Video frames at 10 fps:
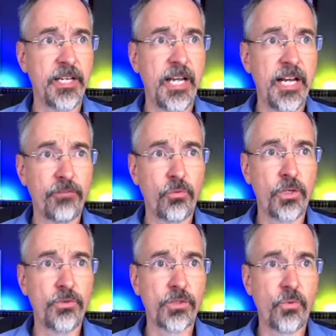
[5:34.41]
Everyone
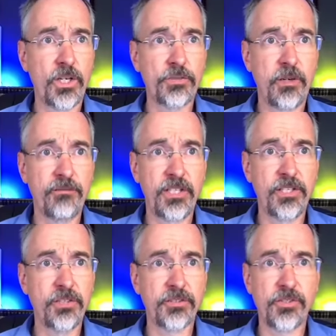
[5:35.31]
who has watched my
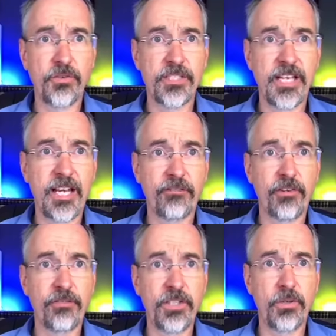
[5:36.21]
videos know that every
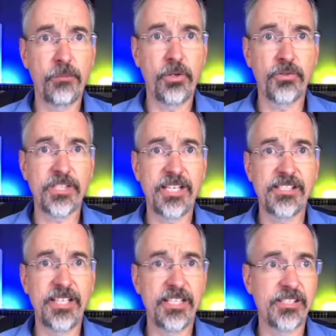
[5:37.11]
video I post, I say
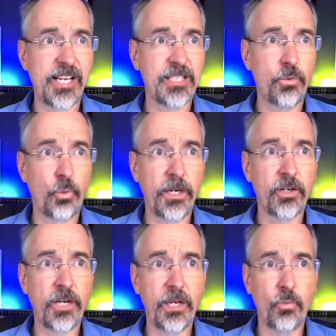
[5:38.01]
exactly
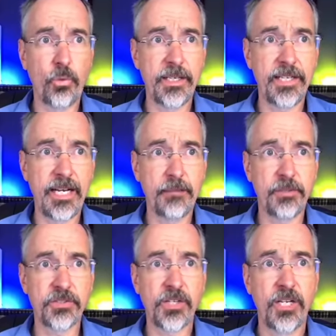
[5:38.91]
where and when it happens.